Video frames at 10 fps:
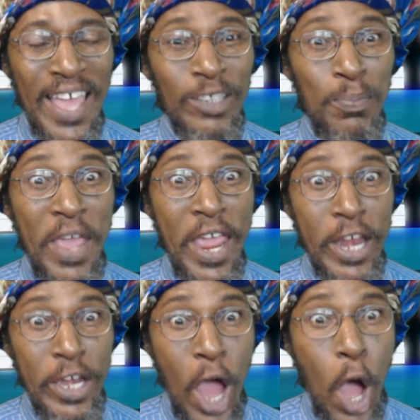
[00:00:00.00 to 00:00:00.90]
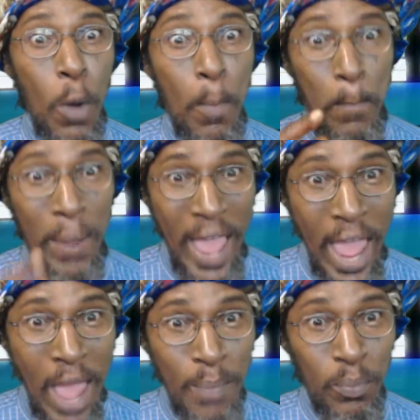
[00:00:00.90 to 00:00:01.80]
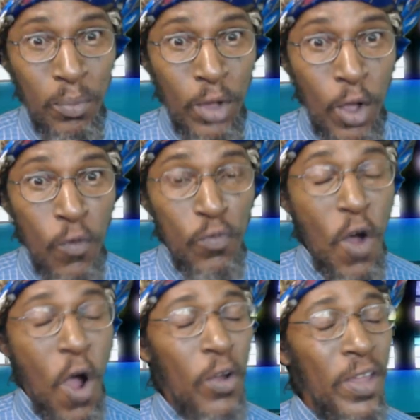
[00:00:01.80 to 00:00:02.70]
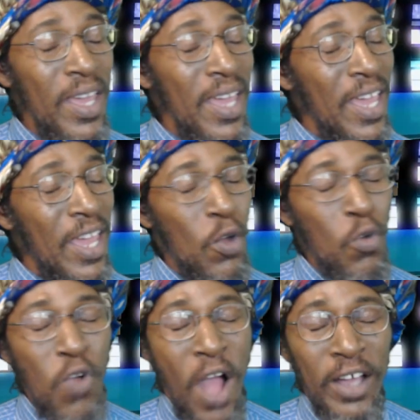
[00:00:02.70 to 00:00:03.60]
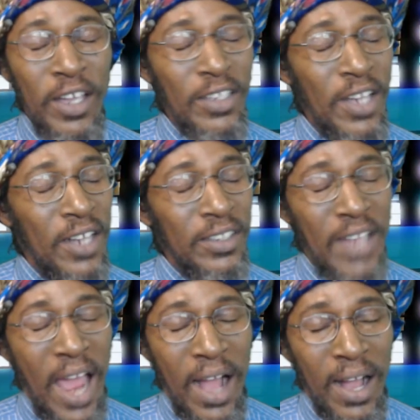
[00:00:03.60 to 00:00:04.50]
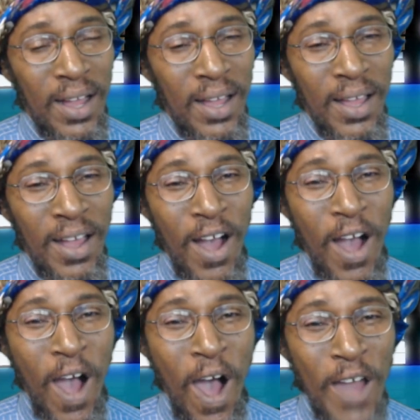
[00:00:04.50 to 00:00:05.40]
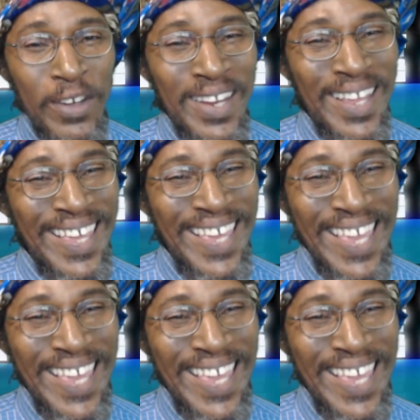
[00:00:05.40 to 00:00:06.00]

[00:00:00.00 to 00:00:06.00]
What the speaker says: is being now blamed for a rocket attack on